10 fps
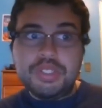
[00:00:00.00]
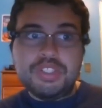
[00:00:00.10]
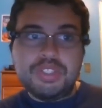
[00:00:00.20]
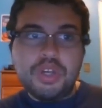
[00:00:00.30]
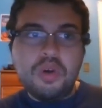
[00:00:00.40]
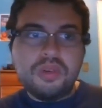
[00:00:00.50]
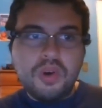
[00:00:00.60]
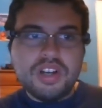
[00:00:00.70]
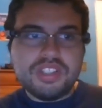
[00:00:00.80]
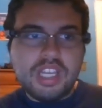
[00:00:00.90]
So of
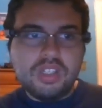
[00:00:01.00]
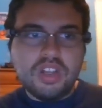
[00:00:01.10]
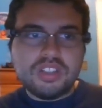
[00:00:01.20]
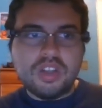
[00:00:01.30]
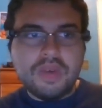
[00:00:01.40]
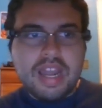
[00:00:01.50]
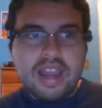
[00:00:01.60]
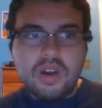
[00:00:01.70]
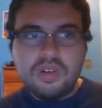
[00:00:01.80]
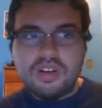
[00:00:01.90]
course I looked
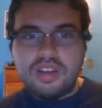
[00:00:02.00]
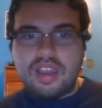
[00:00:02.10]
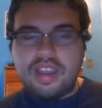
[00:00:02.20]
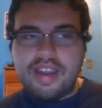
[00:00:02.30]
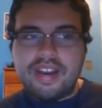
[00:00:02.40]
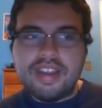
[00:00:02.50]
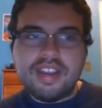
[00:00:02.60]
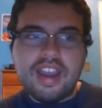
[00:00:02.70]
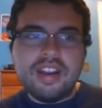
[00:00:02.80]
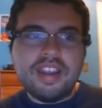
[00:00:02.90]
around, and
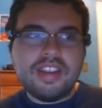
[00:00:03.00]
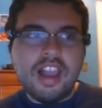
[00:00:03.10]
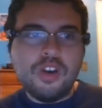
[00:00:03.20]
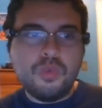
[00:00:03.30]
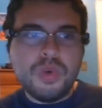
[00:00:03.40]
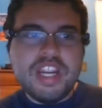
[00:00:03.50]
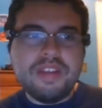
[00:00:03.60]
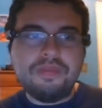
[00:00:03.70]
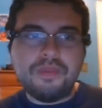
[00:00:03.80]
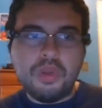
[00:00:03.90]
I got a
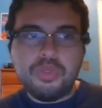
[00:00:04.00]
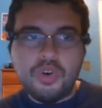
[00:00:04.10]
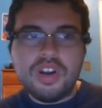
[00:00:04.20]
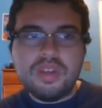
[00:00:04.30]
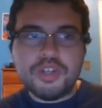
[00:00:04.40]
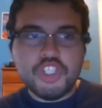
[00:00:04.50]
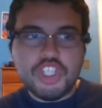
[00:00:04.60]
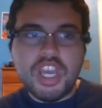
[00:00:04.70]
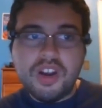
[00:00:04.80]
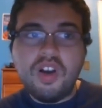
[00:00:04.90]
wreath for
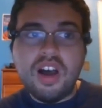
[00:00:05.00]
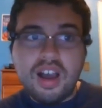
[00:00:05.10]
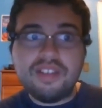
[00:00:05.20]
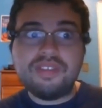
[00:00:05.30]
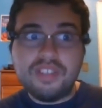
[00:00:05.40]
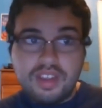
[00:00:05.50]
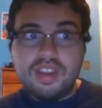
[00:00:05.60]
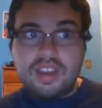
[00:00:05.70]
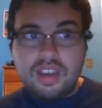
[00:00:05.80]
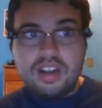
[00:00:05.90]
30% off.
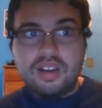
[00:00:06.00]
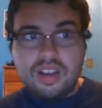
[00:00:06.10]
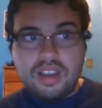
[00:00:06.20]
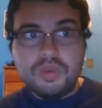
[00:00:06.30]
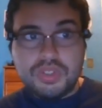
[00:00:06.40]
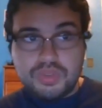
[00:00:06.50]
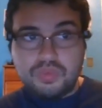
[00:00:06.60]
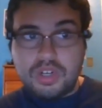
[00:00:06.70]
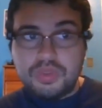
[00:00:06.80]
And it was